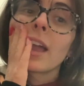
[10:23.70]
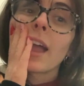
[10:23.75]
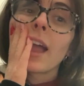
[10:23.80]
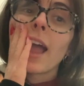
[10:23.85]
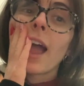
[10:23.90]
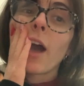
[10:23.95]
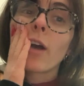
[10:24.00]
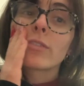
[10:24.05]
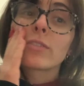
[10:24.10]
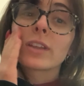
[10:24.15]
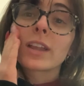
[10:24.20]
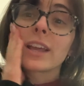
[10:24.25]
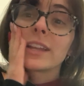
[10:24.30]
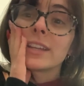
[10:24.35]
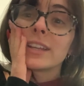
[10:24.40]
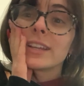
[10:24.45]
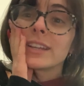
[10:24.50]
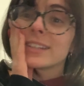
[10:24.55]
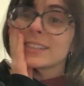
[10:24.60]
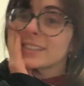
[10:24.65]
outfit
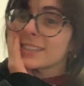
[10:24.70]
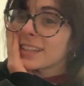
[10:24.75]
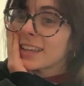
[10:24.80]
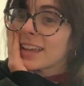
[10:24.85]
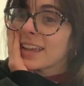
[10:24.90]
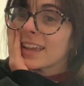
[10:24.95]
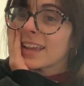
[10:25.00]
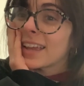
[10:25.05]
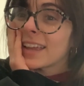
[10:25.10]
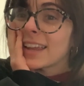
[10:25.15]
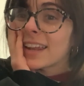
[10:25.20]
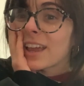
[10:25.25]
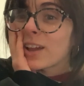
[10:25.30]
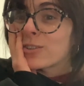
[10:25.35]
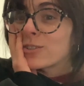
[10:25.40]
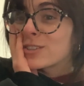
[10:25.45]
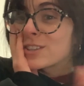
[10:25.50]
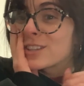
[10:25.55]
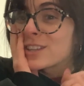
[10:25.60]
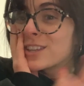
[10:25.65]
ideas, and I will
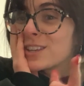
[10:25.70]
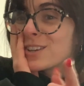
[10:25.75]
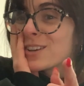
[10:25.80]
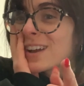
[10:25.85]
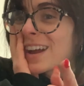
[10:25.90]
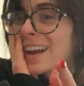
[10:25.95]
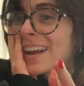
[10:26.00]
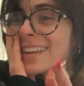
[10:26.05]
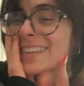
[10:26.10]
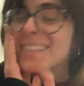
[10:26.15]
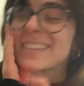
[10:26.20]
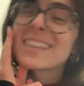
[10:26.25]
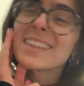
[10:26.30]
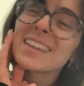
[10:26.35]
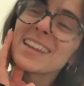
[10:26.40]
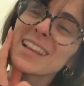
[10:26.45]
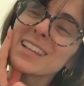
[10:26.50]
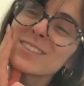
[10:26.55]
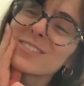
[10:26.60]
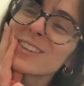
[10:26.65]
see you guys in the
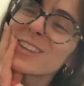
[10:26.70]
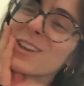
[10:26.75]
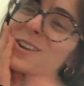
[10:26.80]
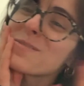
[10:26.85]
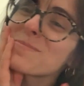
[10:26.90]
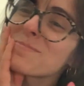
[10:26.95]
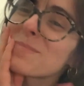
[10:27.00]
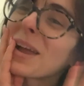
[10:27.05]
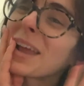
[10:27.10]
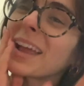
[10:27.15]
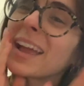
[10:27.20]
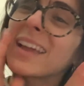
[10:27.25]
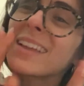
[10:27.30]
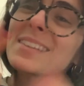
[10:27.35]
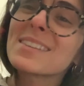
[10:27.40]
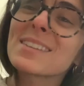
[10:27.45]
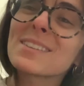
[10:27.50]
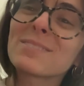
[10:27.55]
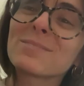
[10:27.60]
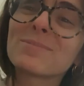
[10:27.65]
next video. Bye,
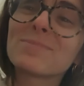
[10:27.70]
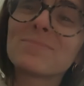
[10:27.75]
guys.